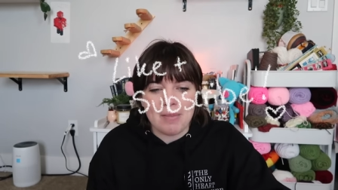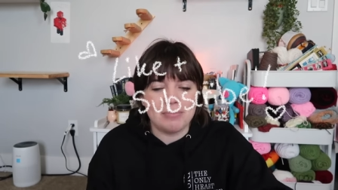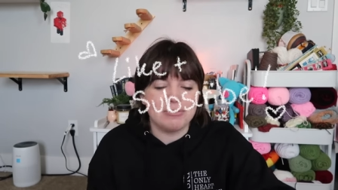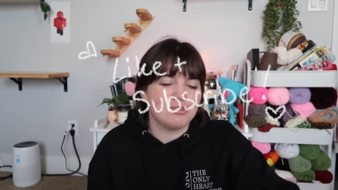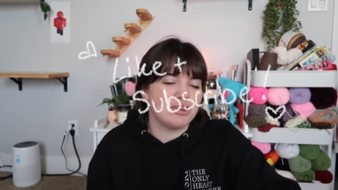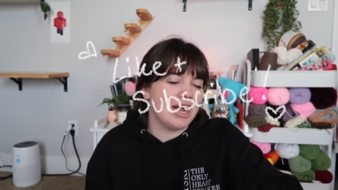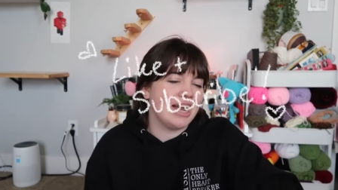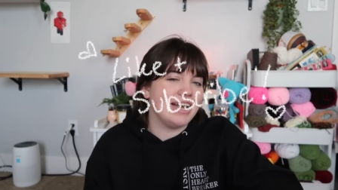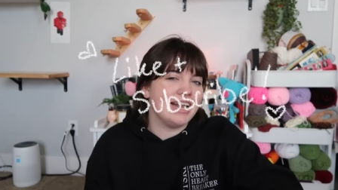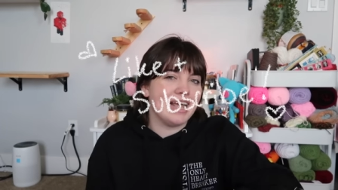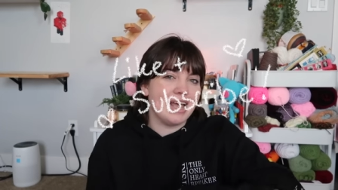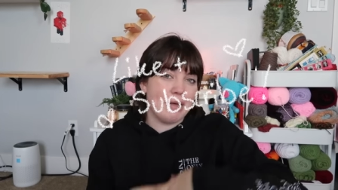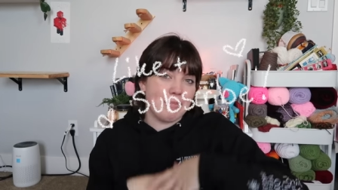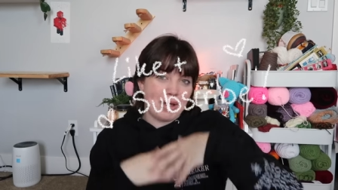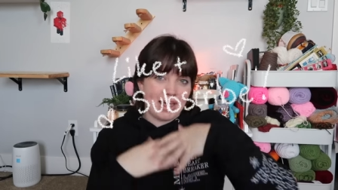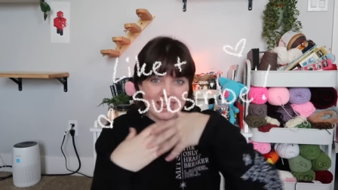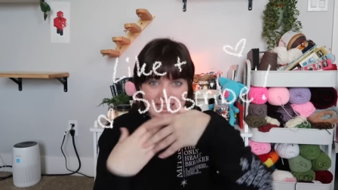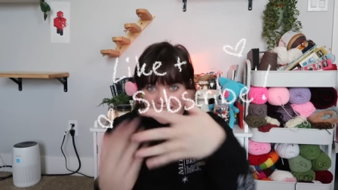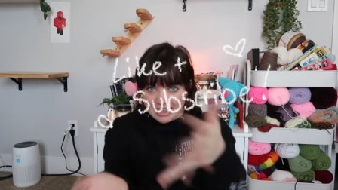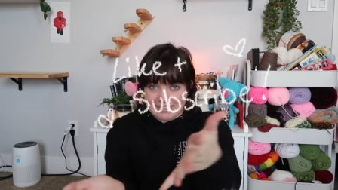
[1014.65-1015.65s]
I'm trying to hit
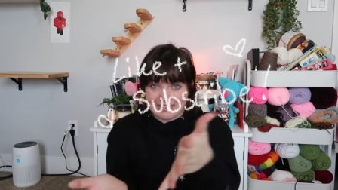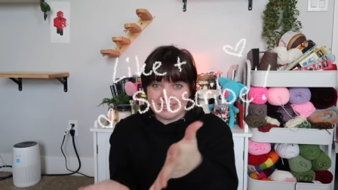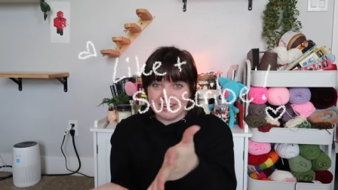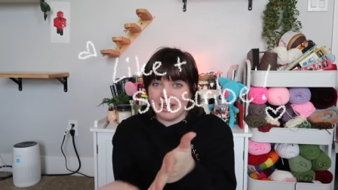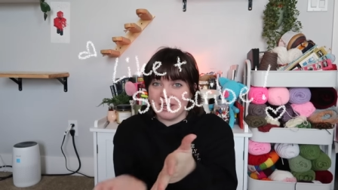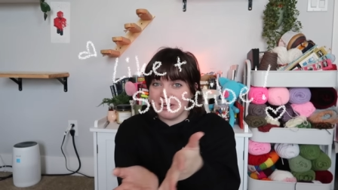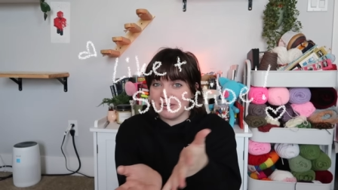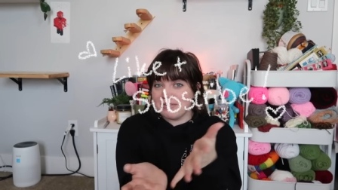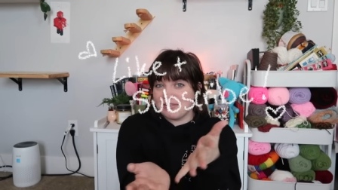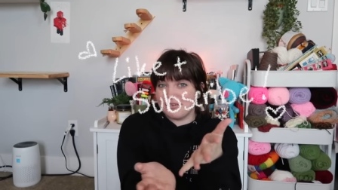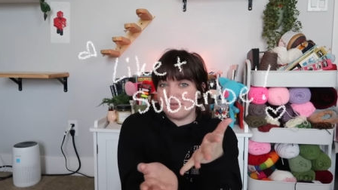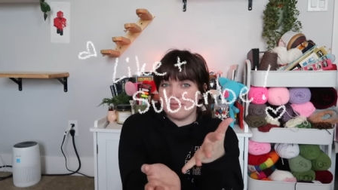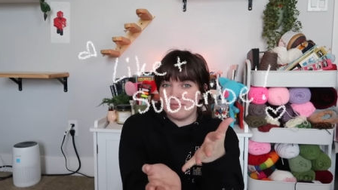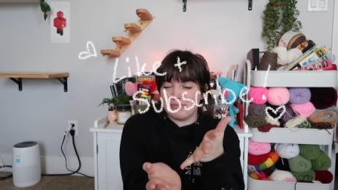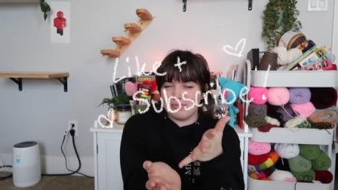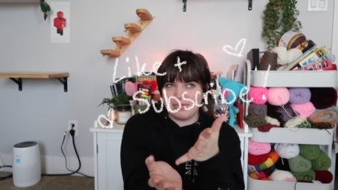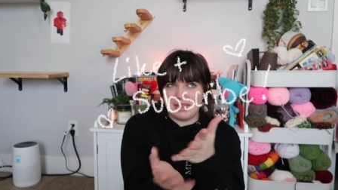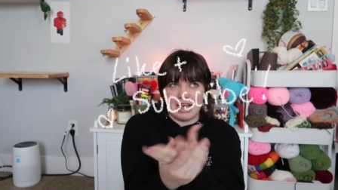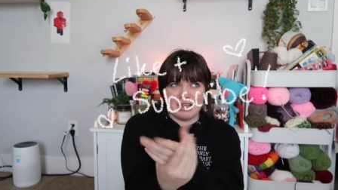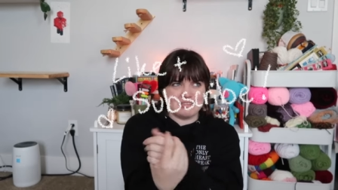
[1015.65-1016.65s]
my thousand dollar
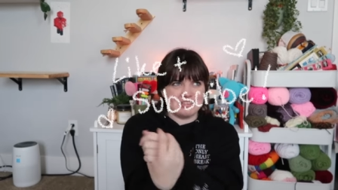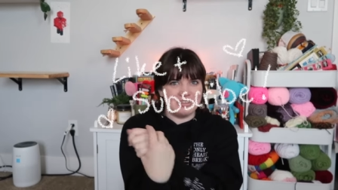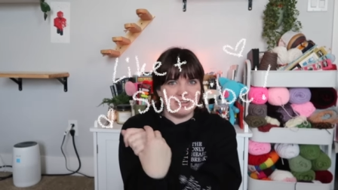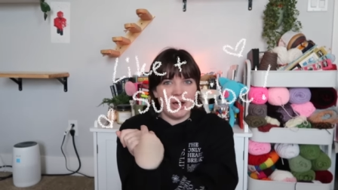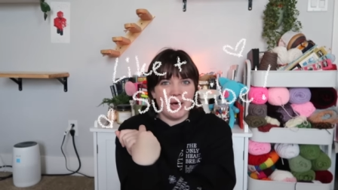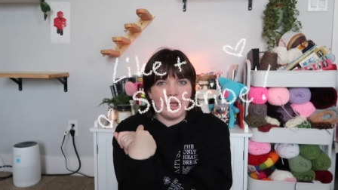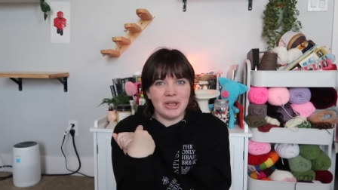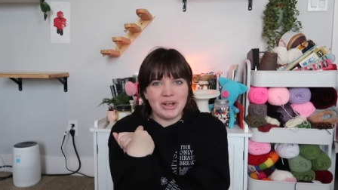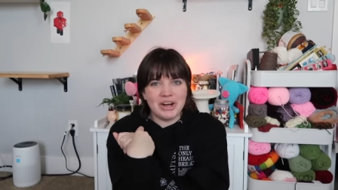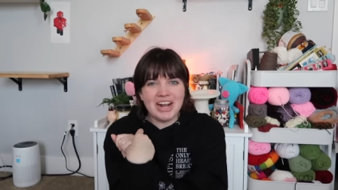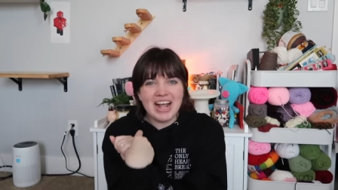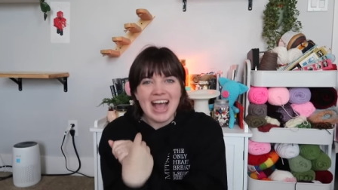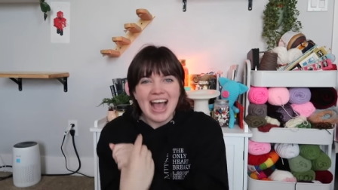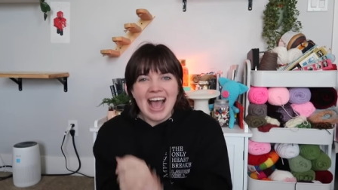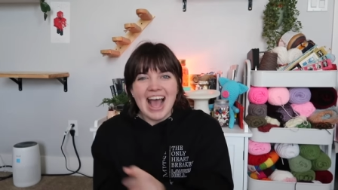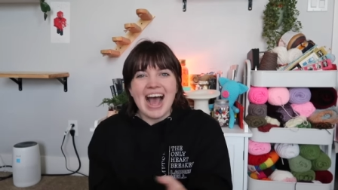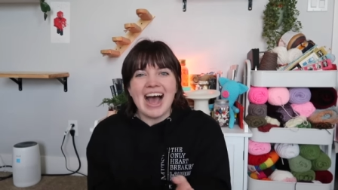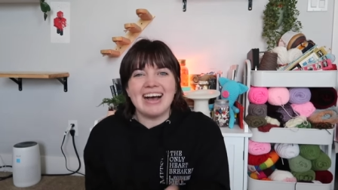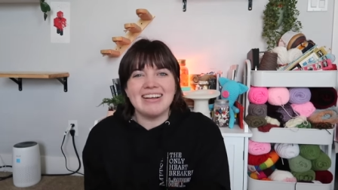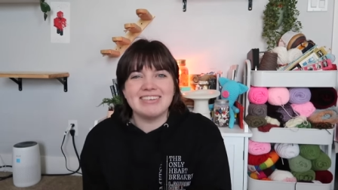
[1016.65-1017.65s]
thousand dollar
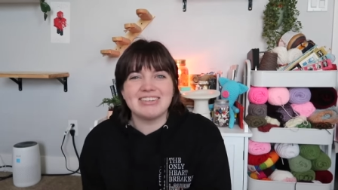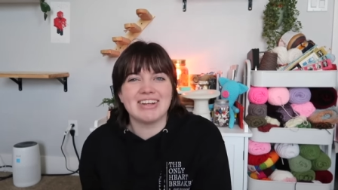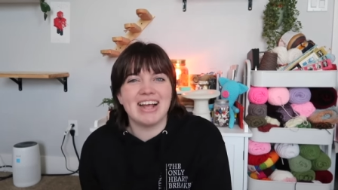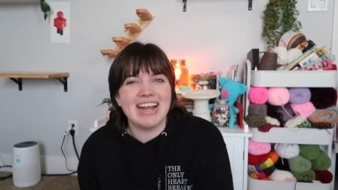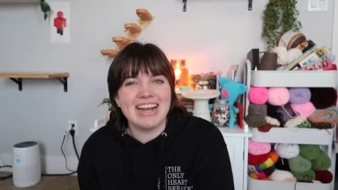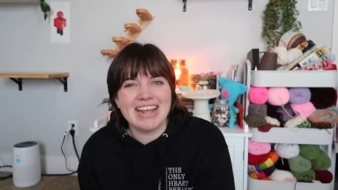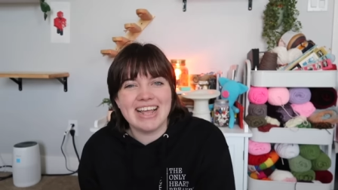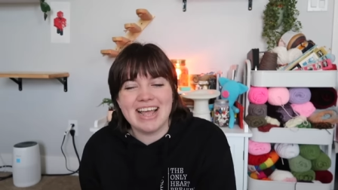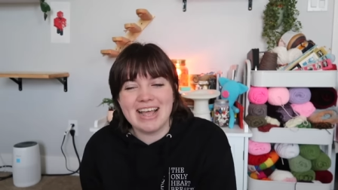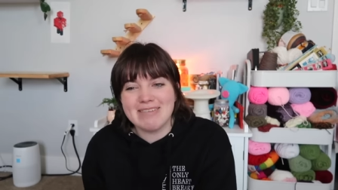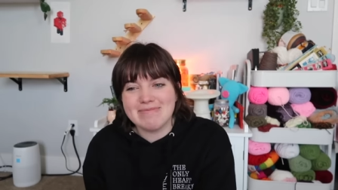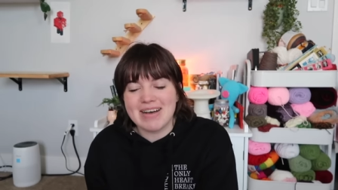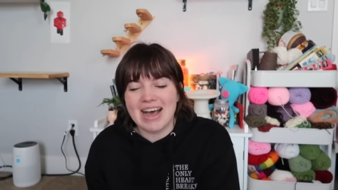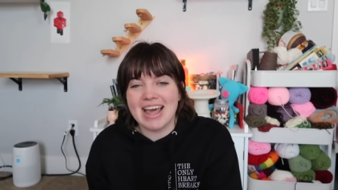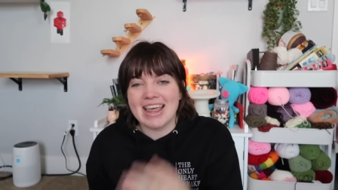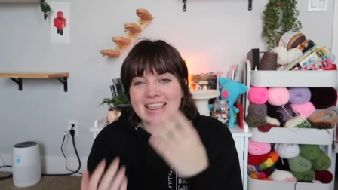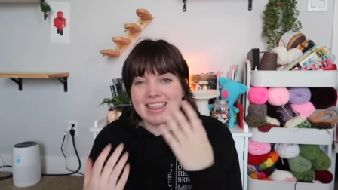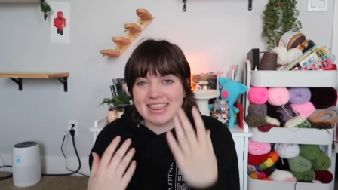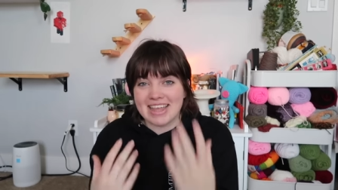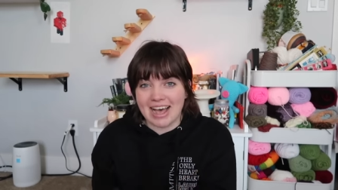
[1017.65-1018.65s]
I'm trying to hit
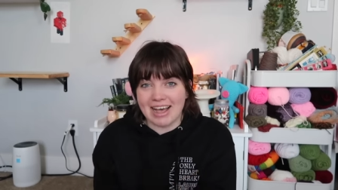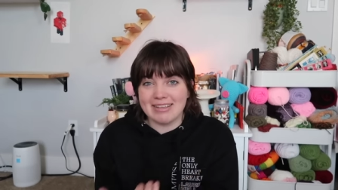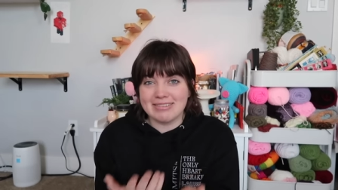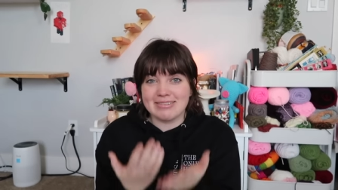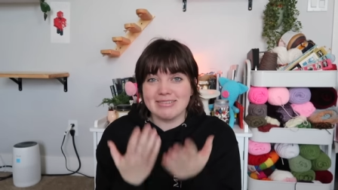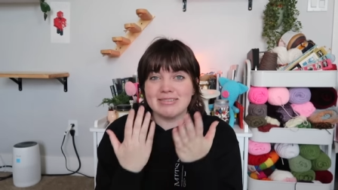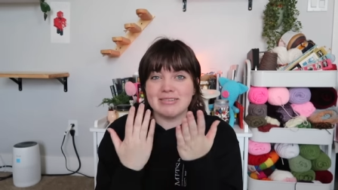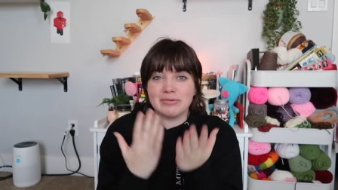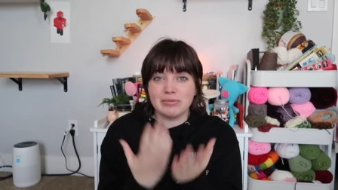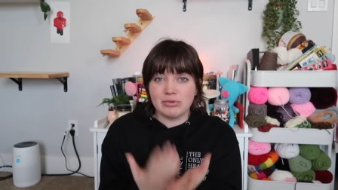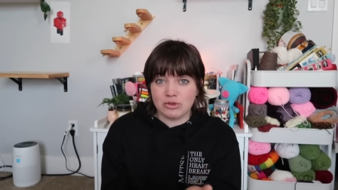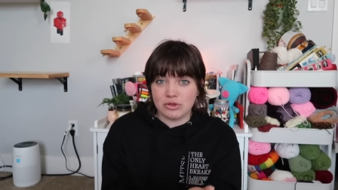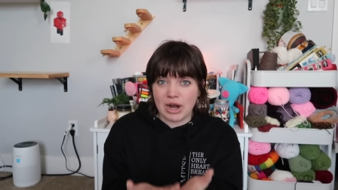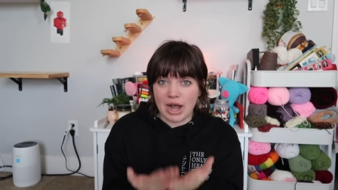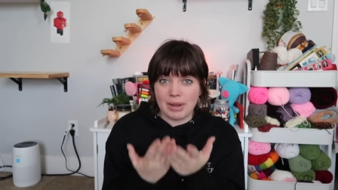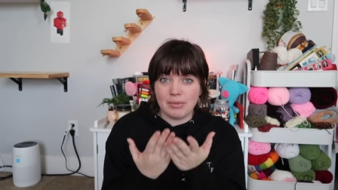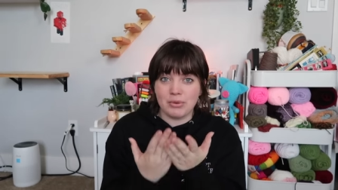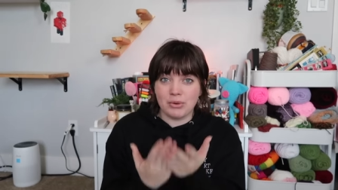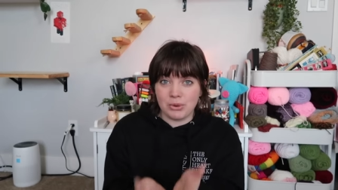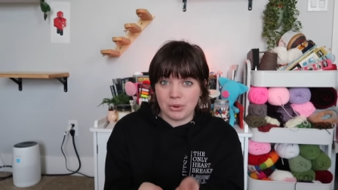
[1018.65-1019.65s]
my thousand
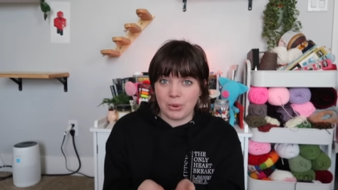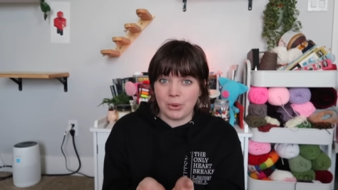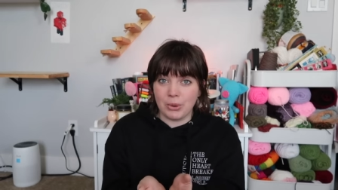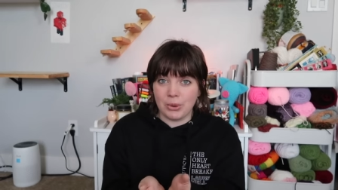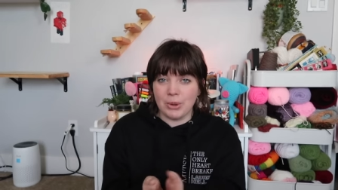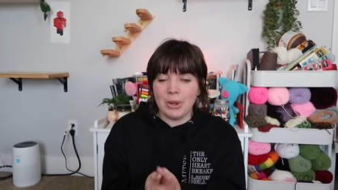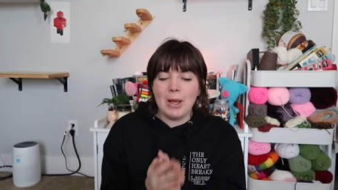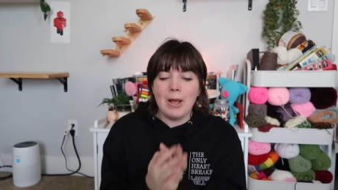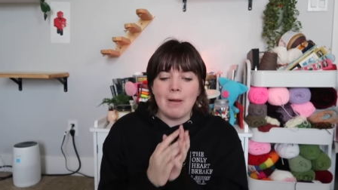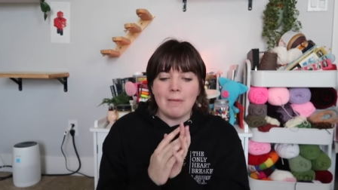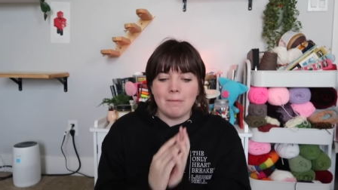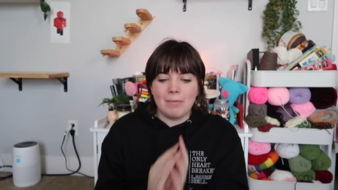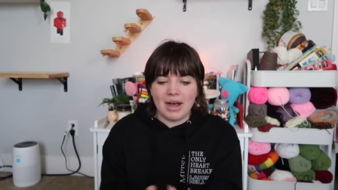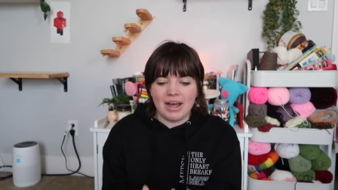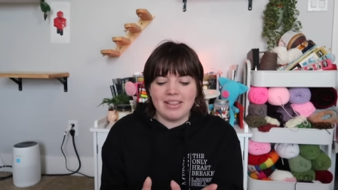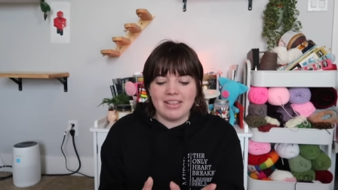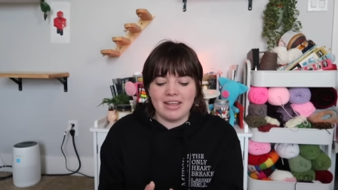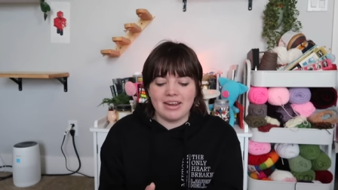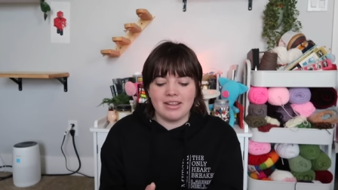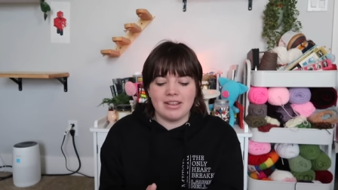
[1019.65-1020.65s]
subscriber goal
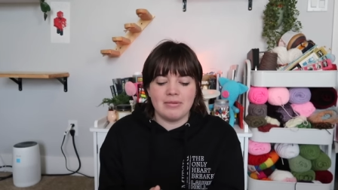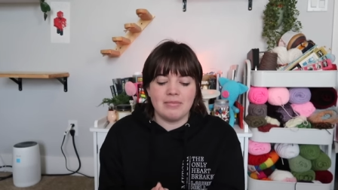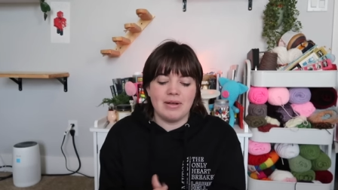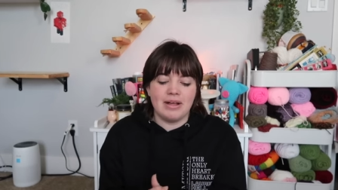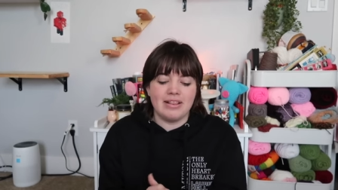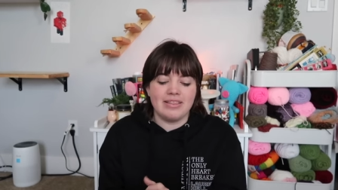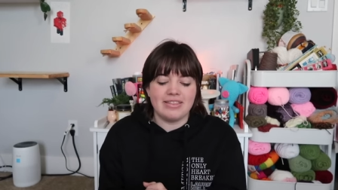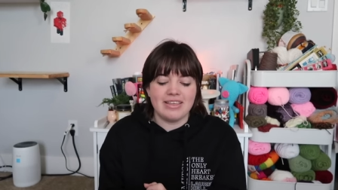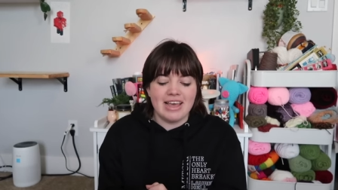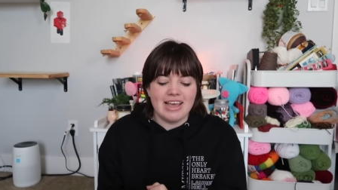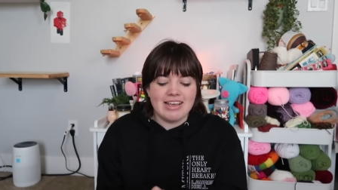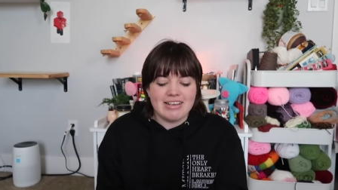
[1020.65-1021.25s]
by the end of the month.